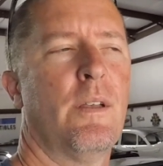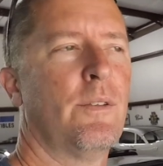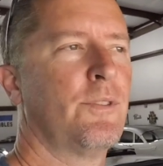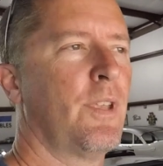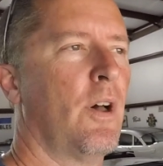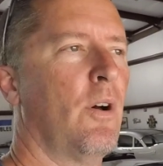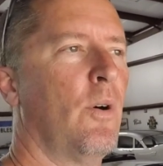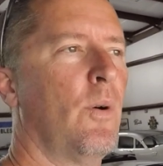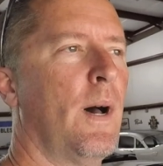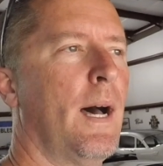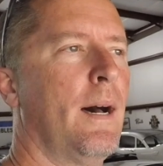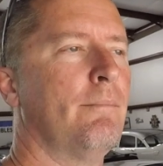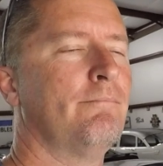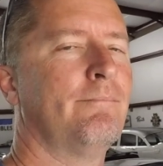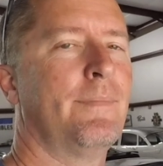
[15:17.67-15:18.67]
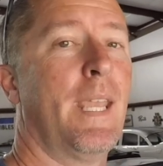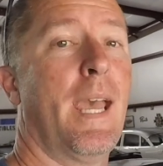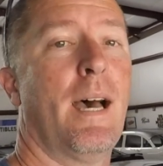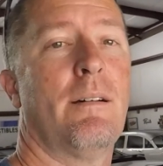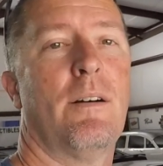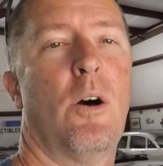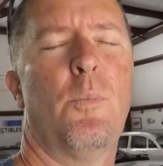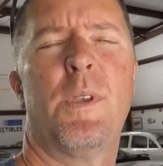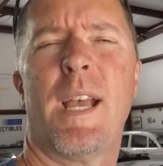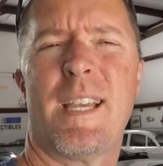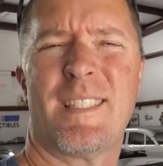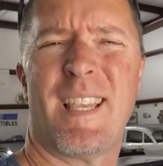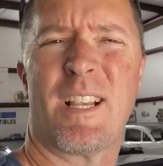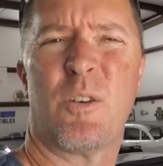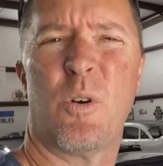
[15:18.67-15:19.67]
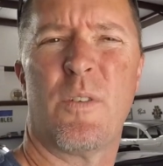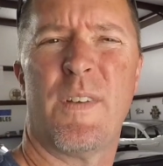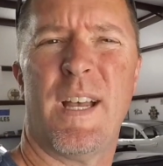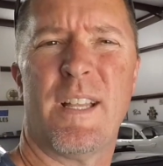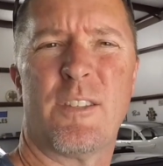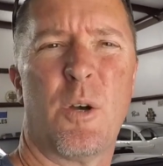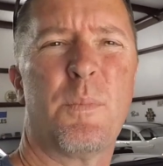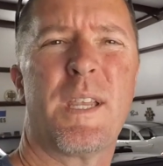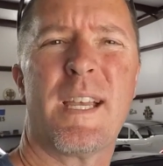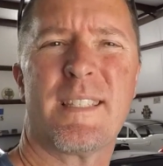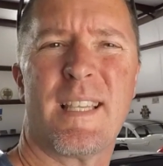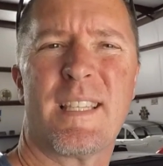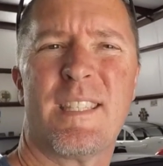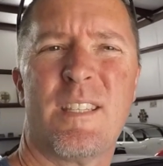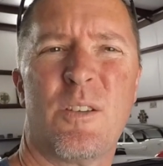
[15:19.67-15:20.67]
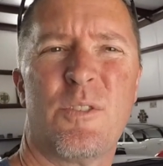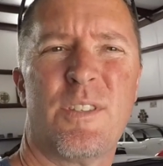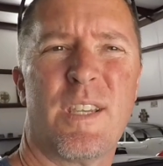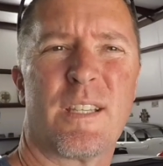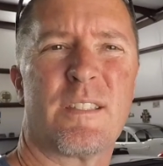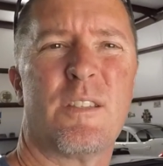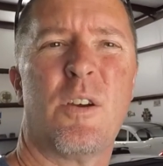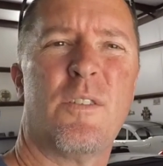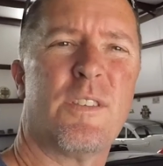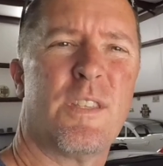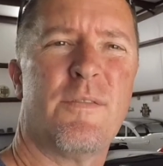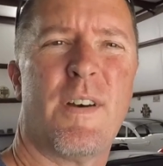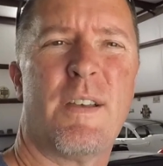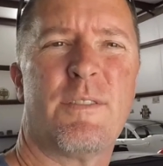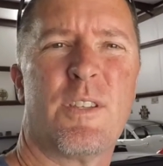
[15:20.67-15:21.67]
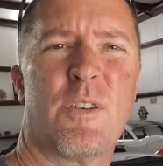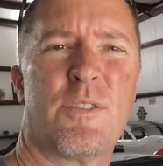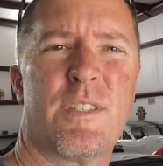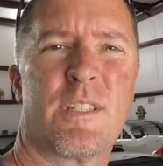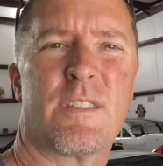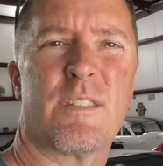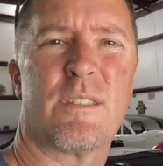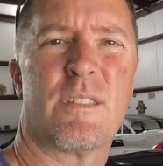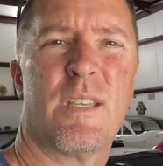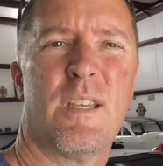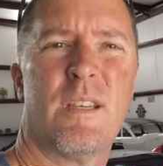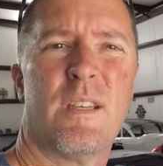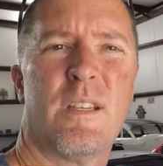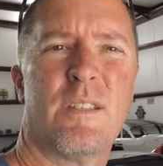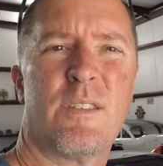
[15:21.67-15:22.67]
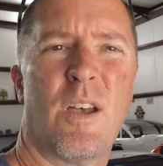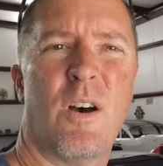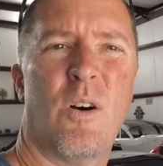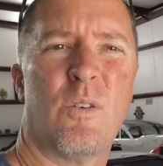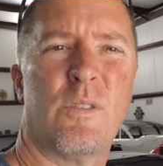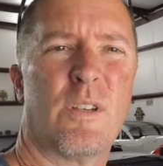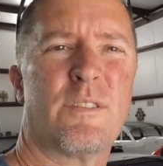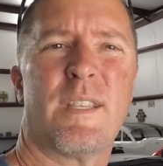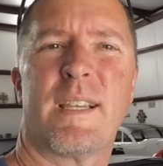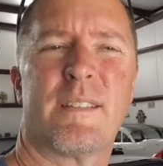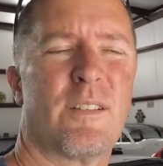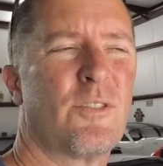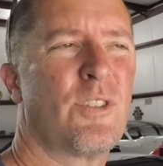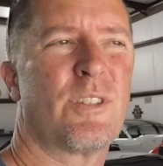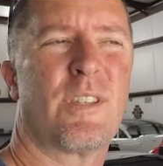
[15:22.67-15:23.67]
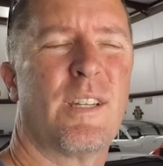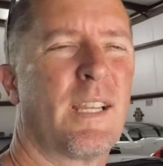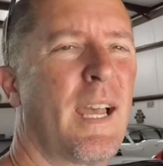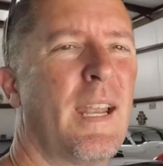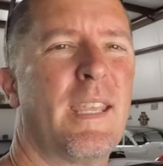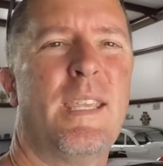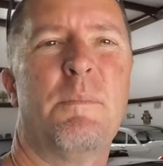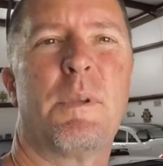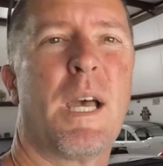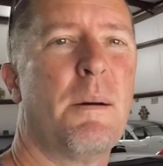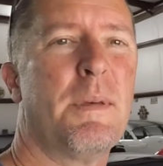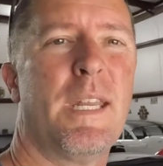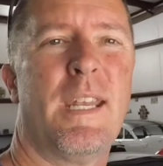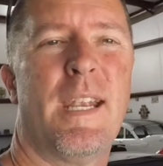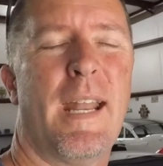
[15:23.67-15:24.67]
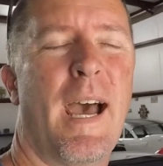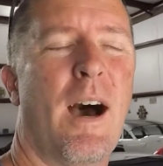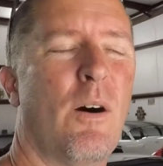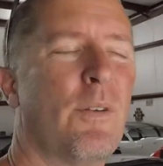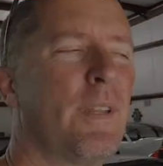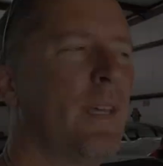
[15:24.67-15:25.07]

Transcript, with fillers: So um, yeah, hope you guys like Corvettes. Hope you guys like Z06, C5Z06s. So looks like they're just going to kind of keep coming in and out.